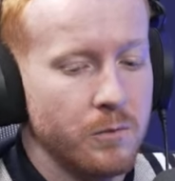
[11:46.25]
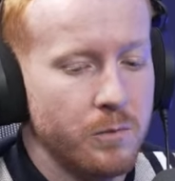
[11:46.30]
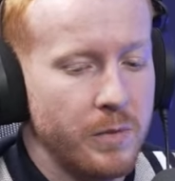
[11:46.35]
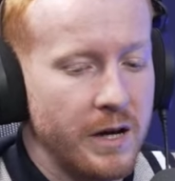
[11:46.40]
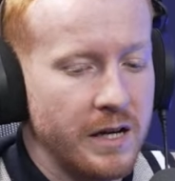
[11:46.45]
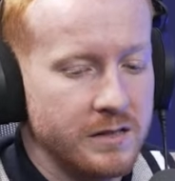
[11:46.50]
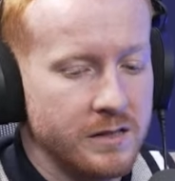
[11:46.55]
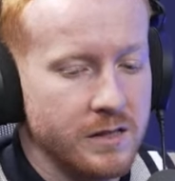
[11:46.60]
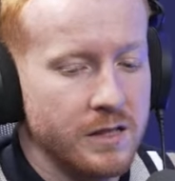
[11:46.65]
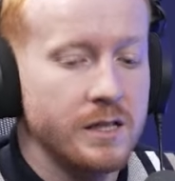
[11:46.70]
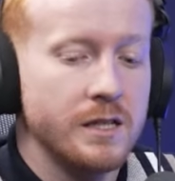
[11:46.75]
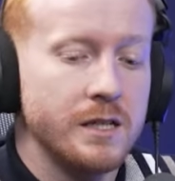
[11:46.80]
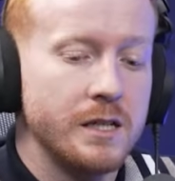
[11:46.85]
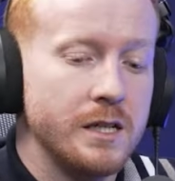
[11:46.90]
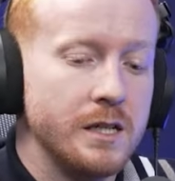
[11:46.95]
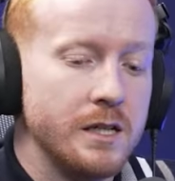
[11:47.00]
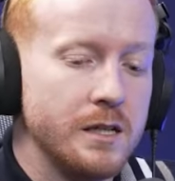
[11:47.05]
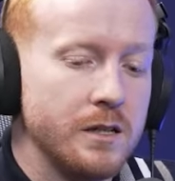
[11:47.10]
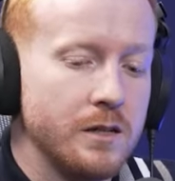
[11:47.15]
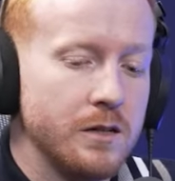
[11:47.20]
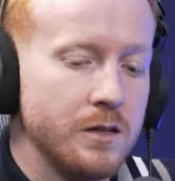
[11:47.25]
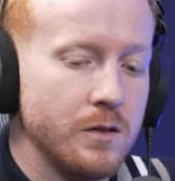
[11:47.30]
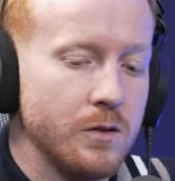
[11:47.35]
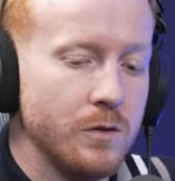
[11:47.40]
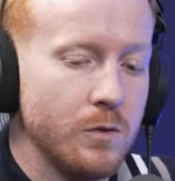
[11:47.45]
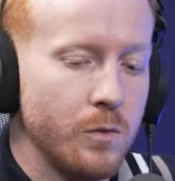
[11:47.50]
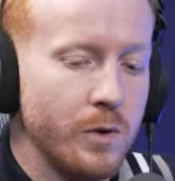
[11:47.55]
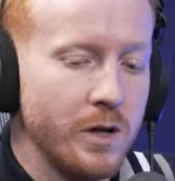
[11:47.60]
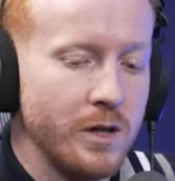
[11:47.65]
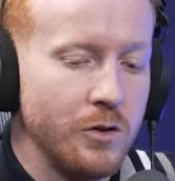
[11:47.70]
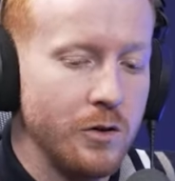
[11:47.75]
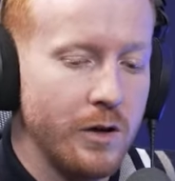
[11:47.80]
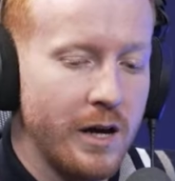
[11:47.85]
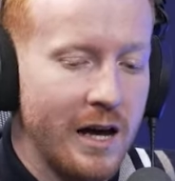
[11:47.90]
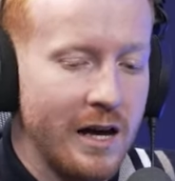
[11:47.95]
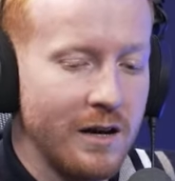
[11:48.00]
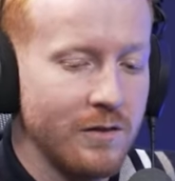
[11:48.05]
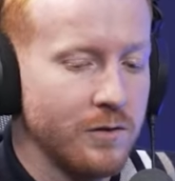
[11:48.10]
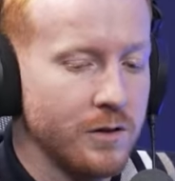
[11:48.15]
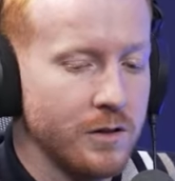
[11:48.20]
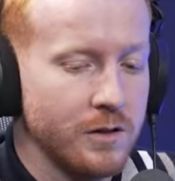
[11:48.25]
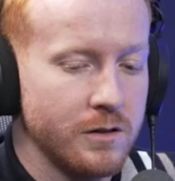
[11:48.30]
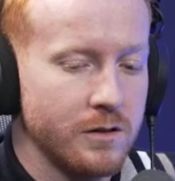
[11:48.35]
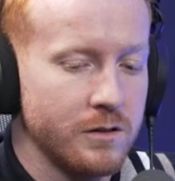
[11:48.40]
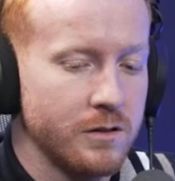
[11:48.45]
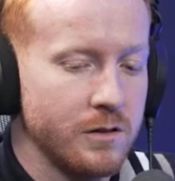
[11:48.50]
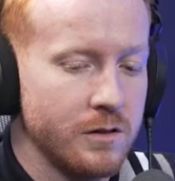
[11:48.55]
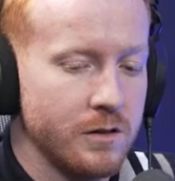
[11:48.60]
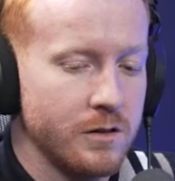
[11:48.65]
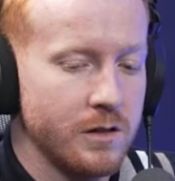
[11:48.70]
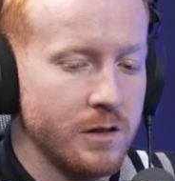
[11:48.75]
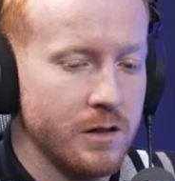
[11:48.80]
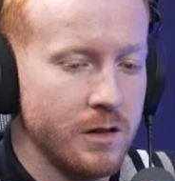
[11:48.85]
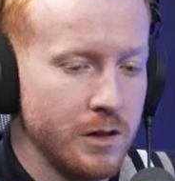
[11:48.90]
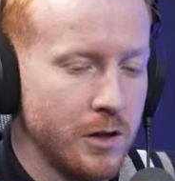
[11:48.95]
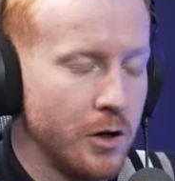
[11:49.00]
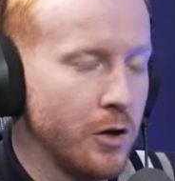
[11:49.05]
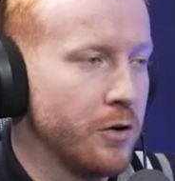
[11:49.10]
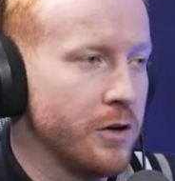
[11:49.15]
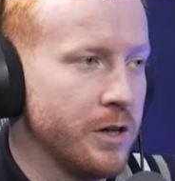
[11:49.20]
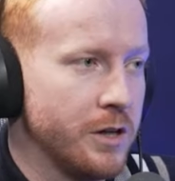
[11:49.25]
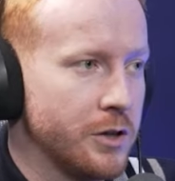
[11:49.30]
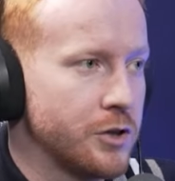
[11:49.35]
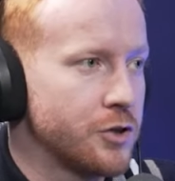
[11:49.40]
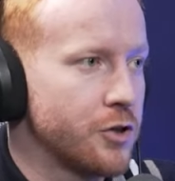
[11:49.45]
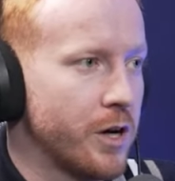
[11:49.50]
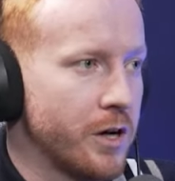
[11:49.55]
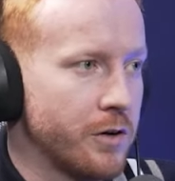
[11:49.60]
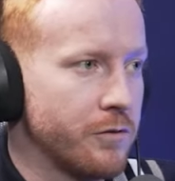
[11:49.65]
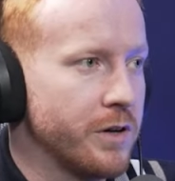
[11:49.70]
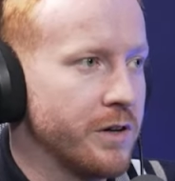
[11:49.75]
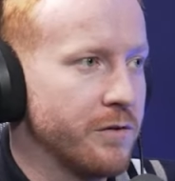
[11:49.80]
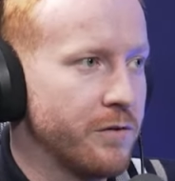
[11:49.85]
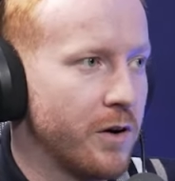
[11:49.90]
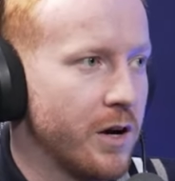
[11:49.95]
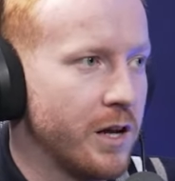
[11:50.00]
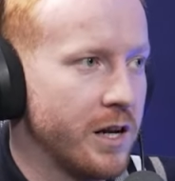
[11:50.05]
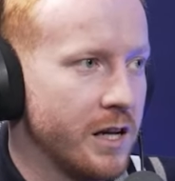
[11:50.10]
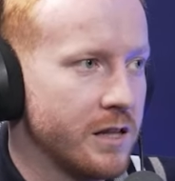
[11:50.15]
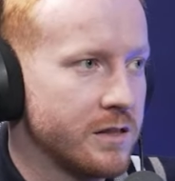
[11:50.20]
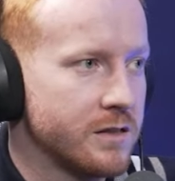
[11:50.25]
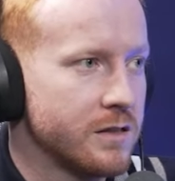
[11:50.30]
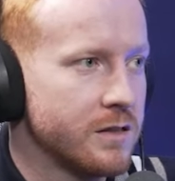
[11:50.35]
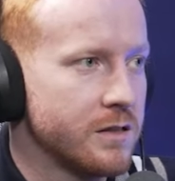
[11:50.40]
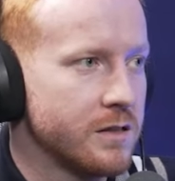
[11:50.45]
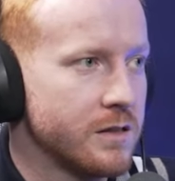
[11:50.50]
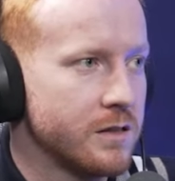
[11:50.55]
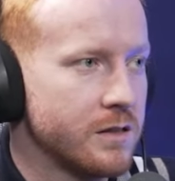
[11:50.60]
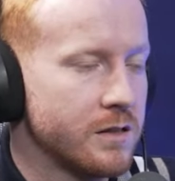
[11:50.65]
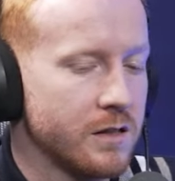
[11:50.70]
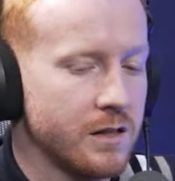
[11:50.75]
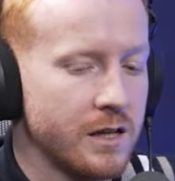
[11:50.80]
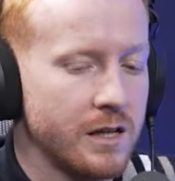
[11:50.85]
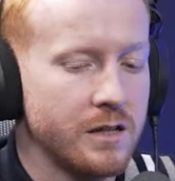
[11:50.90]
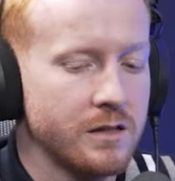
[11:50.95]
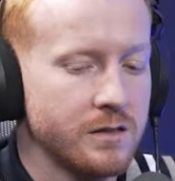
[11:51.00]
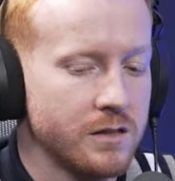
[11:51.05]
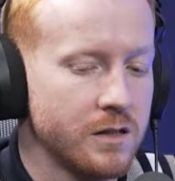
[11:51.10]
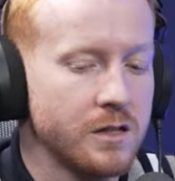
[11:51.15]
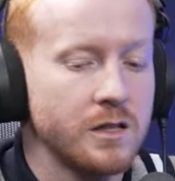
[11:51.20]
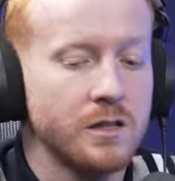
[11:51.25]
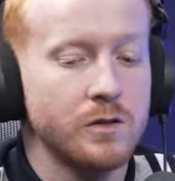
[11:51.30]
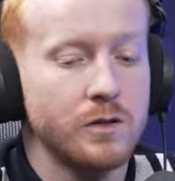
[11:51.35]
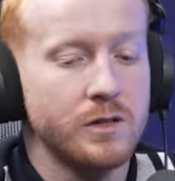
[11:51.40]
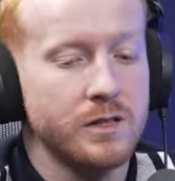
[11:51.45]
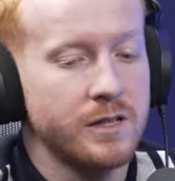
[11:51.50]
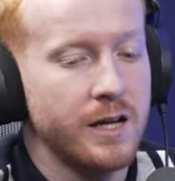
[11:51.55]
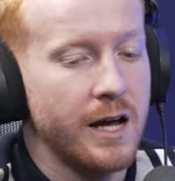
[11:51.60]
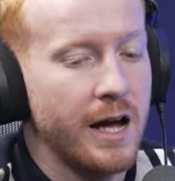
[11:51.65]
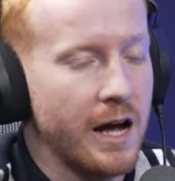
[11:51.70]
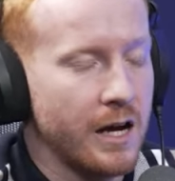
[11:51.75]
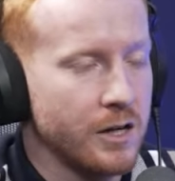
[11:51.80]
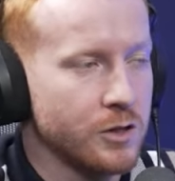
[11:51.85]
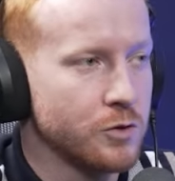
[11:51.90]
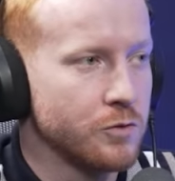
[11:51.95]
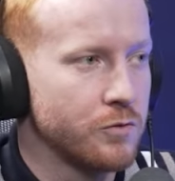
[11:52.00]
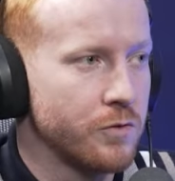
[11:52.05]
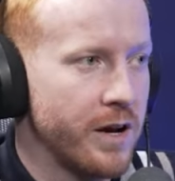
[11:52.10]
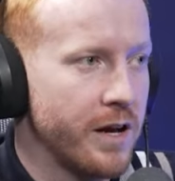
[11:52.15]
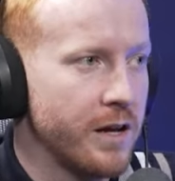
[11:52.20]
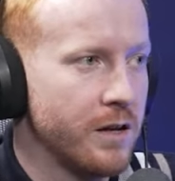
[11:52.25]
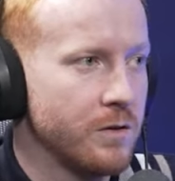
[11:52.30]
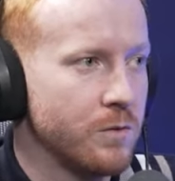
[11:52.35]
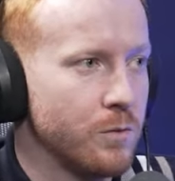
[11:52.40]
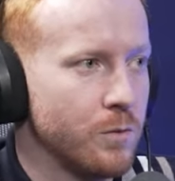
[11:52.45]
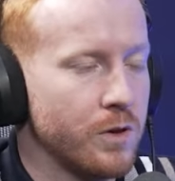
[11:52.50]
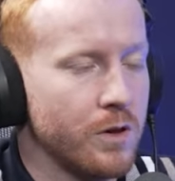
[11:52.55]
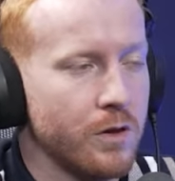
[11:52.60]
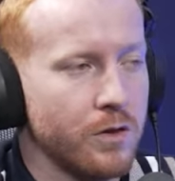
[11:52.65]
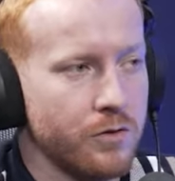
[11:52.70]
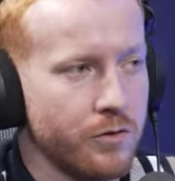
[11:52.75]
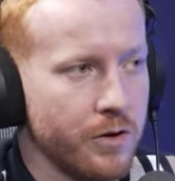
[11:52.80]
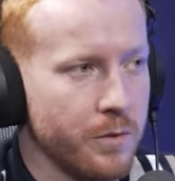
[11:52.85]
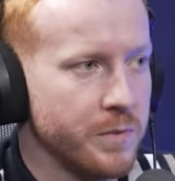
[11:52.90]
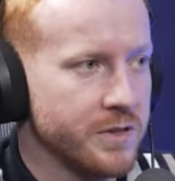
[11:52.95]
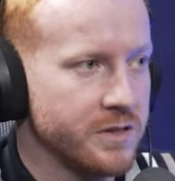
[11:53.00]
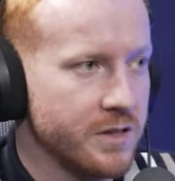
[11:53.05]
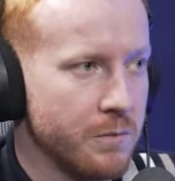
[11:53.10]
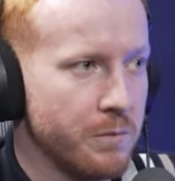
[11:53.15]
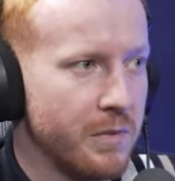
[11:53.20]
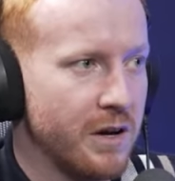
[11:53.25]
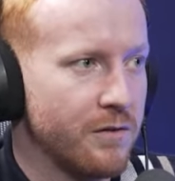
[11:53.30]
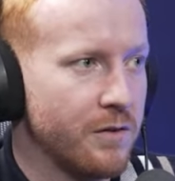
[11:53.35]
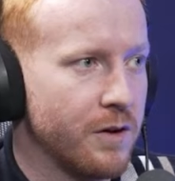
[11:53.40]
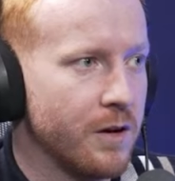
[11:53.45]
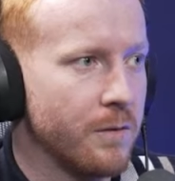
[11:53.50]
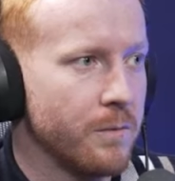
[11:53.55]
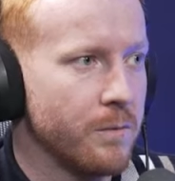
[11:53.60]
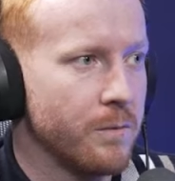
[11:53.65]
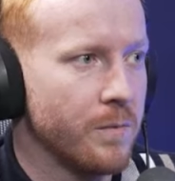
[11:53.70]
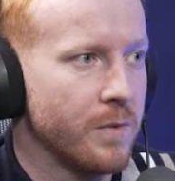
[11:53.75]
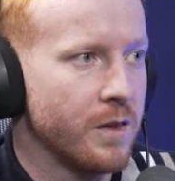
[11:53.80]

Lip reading: Basically, when you have a loan and you're trying to refinance it, the lenders are going to look at the actual rate with a 3% buffer.